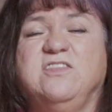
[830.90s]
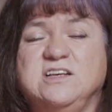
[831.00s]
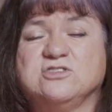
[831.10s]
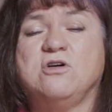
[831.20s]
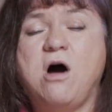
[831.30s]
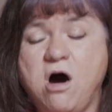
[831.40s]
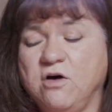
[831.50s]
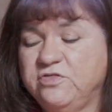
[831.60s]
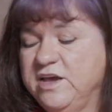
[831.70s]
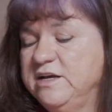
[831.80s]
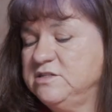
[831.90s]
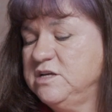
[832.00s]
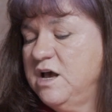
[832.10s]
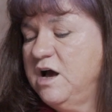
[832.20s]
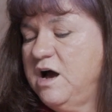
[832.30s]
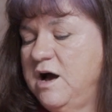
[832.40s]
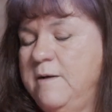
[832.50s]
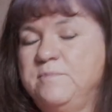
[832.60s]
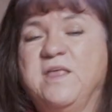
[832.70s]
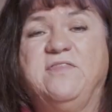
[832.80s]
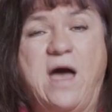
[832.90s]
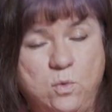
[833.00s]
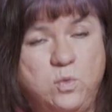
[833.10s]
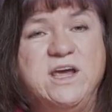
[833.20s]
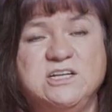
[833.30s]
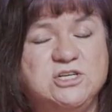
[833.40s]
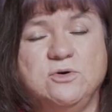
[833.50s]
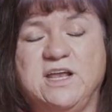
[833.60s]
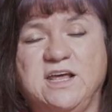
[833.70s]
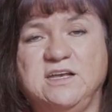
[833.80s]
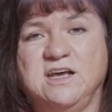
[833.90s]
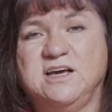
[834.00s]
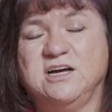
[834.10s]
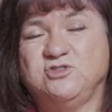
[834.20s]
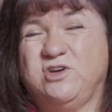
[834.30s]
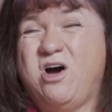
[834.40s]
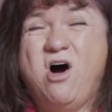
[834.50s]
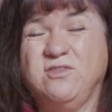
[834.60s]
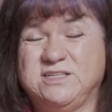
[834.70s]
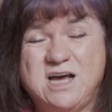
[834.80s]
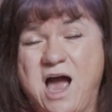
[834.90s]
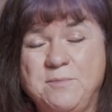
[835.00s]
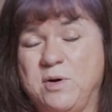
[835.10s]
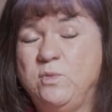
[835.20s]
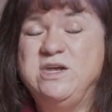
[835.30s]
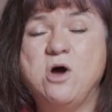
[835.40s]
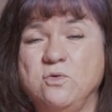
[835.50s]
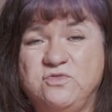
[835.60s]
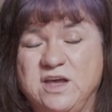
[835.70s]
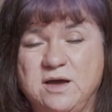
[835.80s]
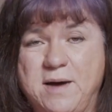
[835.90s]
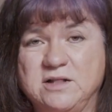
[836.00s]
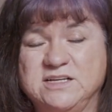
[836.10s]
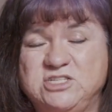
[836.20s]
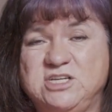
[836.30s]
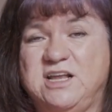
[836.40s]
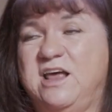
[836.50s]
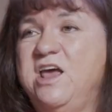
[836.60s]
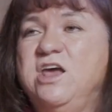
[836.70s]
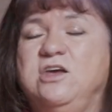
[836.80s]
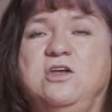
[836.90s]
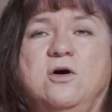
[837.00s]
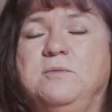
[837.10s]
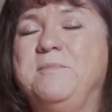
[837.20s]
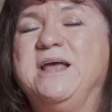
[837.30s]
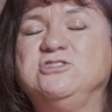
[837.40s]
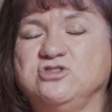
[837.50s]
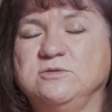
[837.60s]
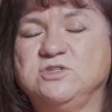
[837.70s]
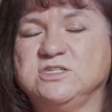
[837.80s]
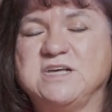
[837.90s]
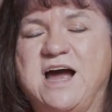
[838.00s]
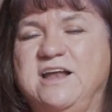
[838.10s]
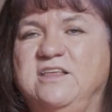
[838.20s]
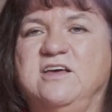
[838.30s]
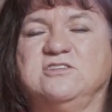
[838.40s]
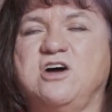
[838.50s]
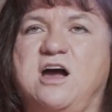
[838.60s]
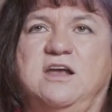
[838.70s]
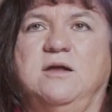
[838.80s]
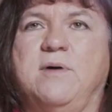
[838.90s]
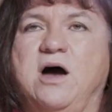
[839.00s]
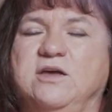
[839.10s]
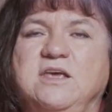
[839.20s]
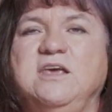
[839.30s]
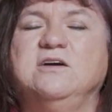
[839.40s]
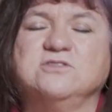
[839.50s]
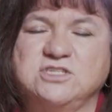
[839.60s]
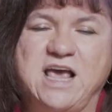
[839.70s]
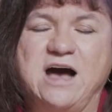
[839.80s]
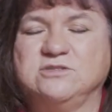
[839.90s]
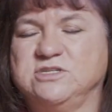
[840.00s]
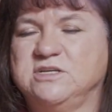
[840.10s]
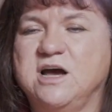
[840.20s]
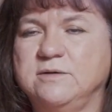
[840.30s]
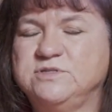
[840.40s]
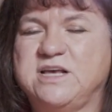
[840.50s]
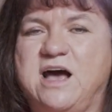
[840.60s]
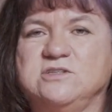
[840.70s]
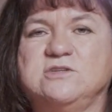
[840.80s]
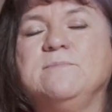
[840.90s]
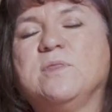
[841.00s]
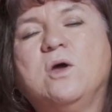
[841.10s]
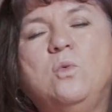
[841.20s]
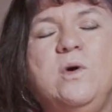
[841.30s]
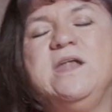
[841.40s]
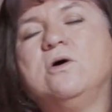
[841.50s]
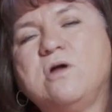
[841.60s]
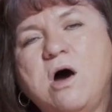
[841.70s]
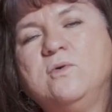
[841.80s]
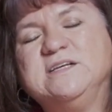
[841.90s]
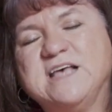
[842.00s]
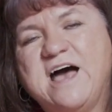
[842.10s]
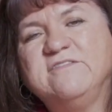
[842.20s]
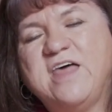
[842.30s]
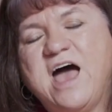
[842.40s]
These are all things that we do in Indian country all the time, but we don't think about listing it. You know, in mainstream society, they're talking about Eagle Scouts and Cub Scouts. We don't always have